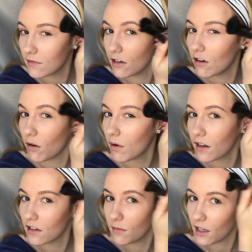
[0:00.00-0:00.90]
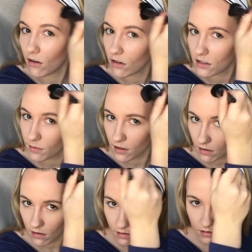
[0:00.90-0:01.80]
You don't want it to be
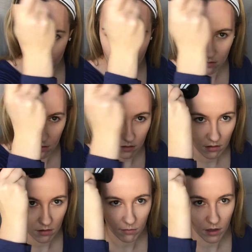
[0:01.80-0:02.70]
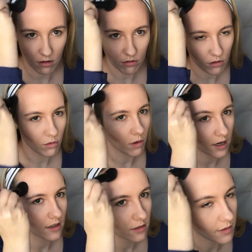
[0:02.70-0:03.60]
noticeable, but you do
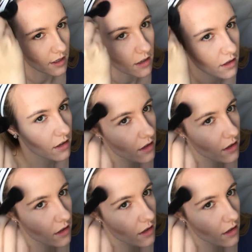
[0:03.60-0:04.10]
want it to be